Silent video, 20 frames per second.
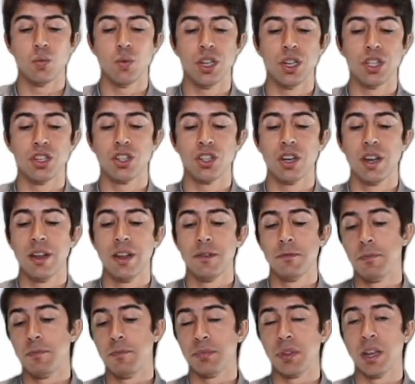which
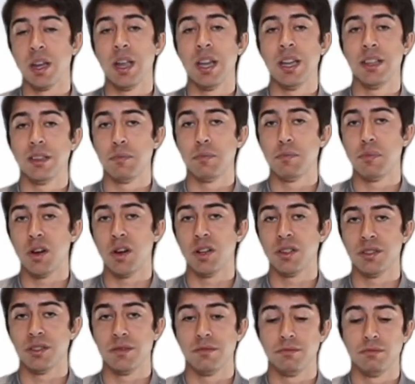in the parts